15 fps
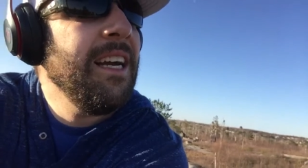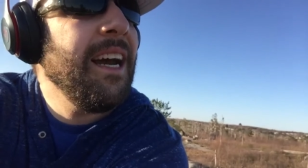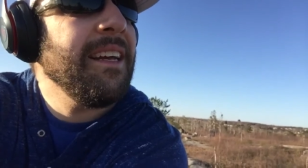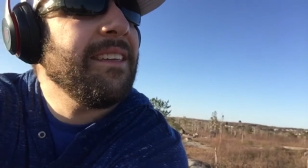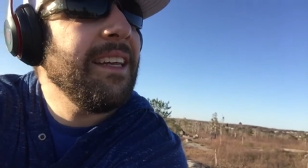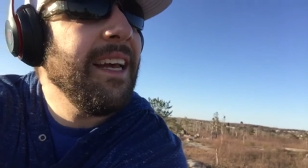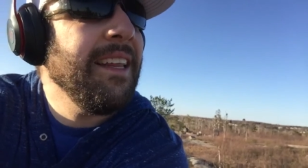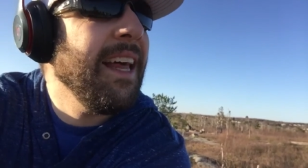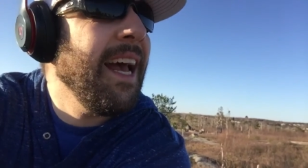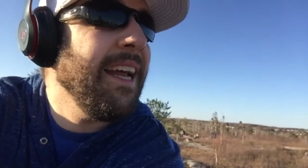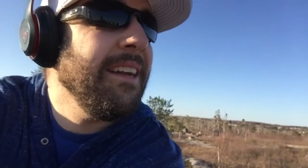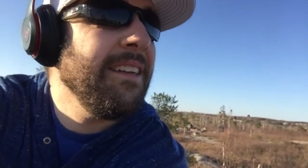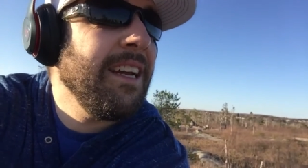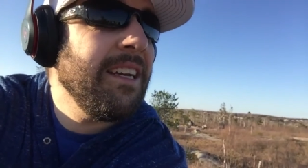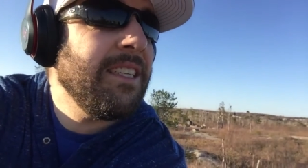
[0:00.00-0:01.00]
I say that.
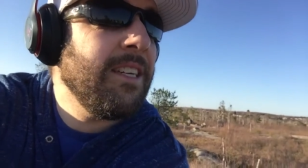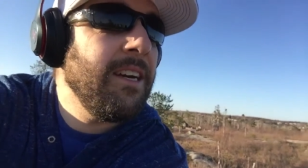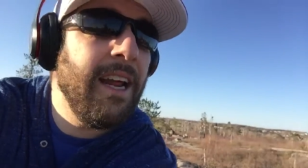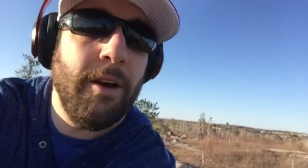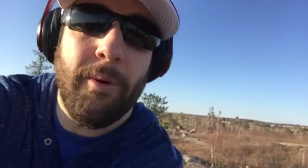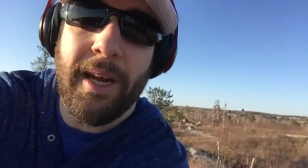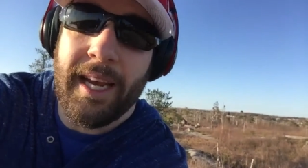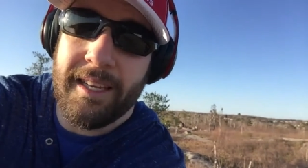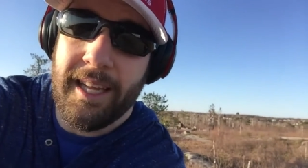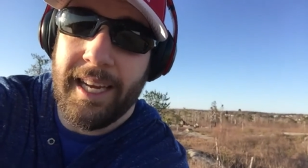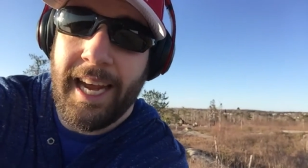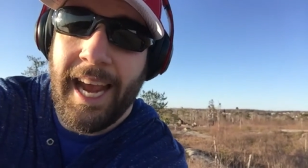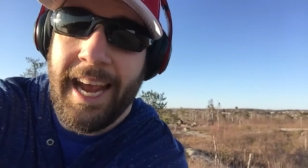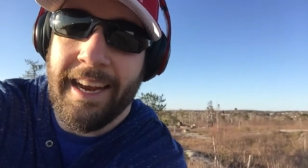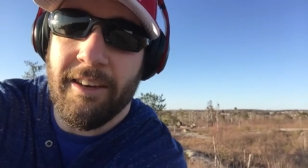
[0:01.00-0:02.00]
And yesterday we had
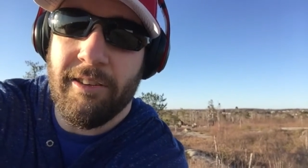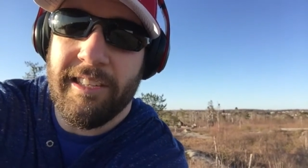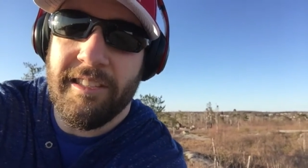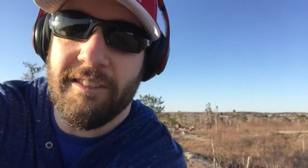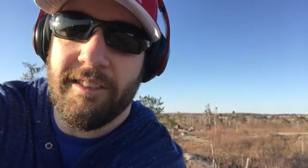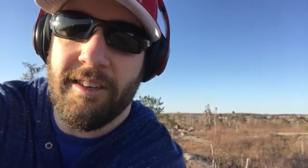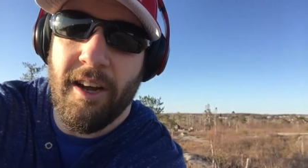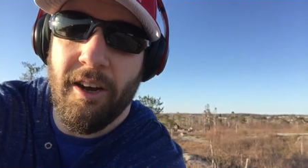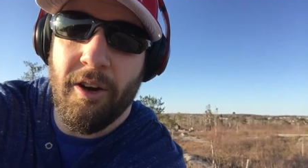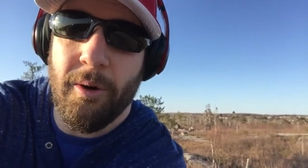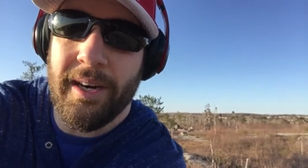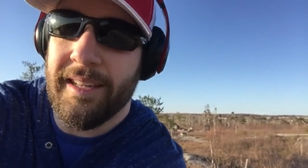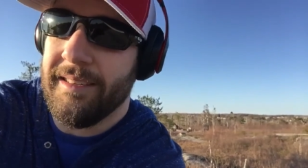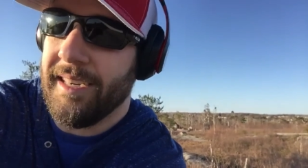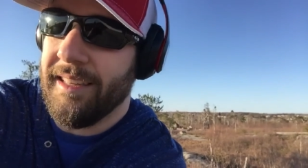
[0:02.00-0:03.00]
like hail and snow,
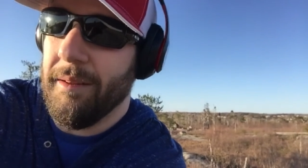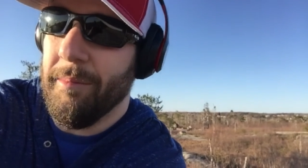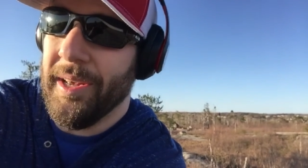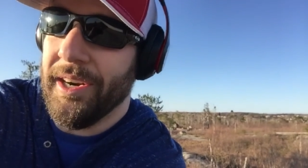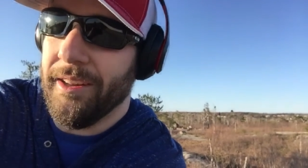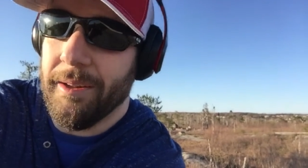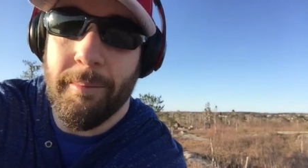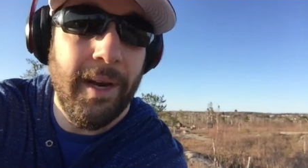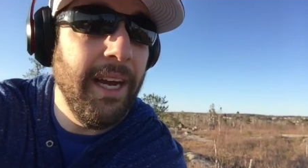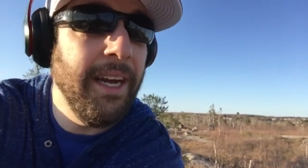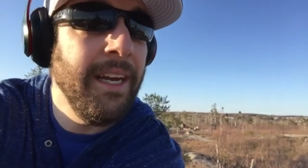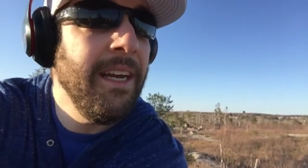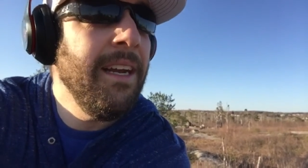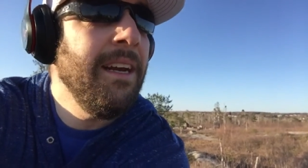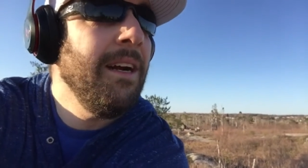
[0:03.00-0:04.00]
and it's like the middle of May.
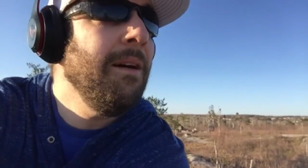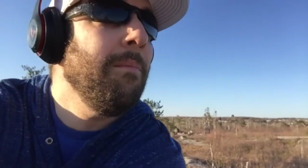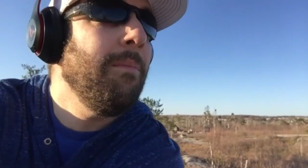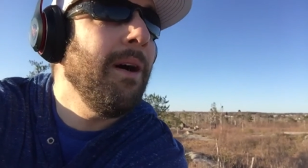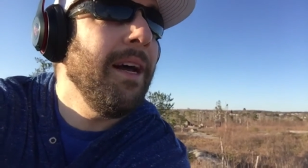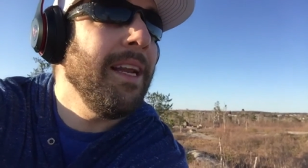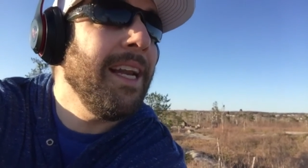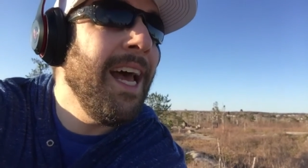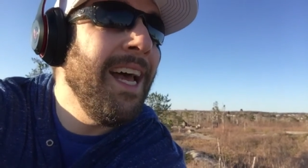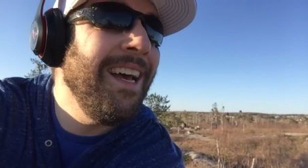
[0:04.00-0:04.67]
But